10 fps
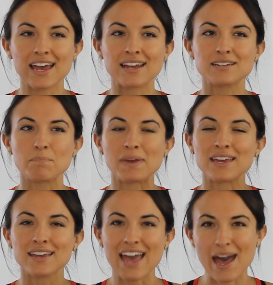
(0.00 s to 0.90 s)
and
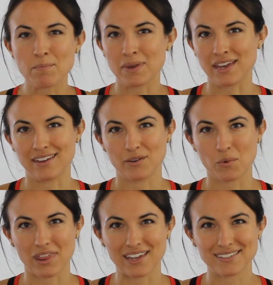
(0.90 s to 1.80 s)
being happy
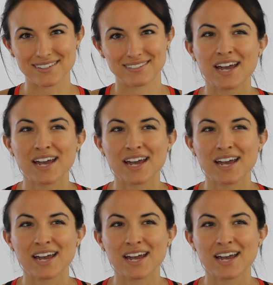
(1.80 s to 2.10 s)
with it.